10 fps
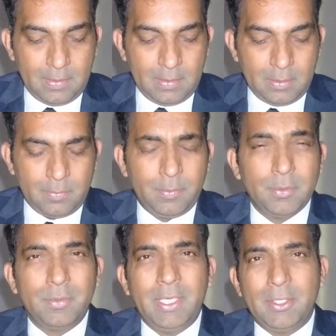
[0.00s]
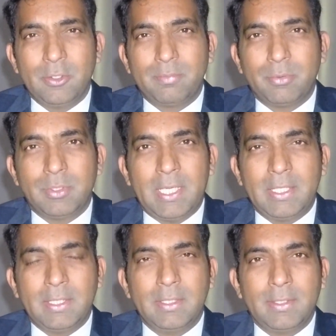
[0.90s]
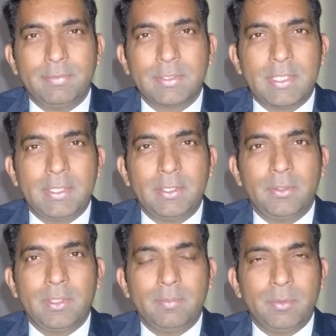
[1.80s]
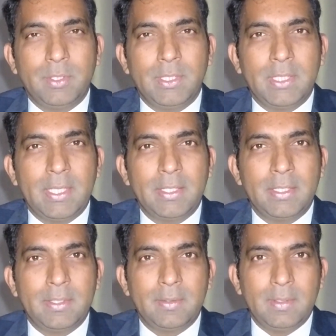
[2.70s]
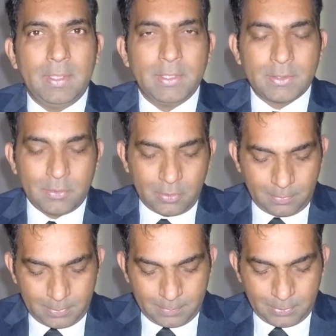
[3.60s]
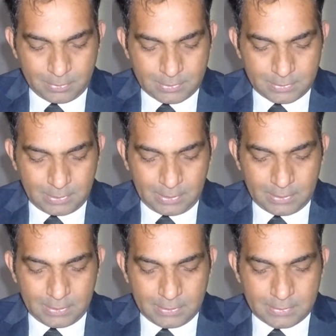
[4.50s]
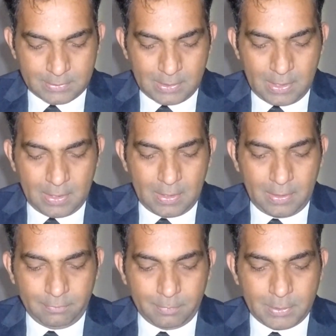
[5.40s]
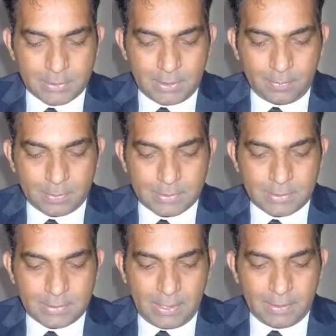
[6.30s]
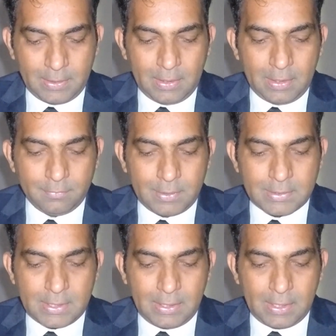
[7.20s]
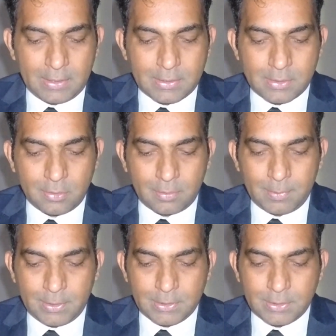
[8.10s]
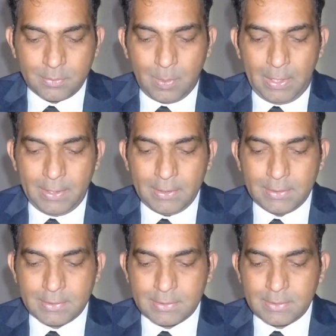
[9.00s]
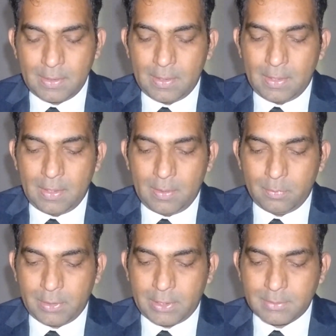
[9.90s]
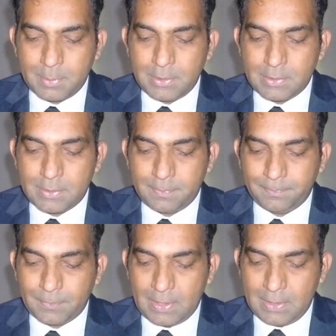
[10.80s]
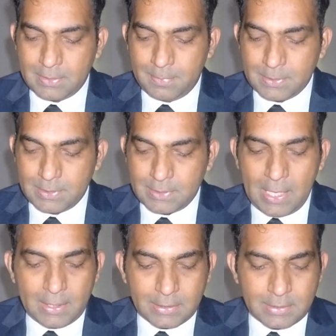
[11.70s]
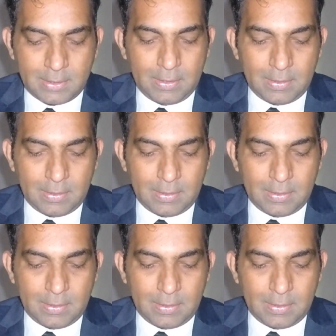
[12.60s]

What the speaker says: Now, you need not put that in the reference letter. You can put it in another additional document, because here in this information request, they said if there is any additional documentation to validate this work experience as a business analyst,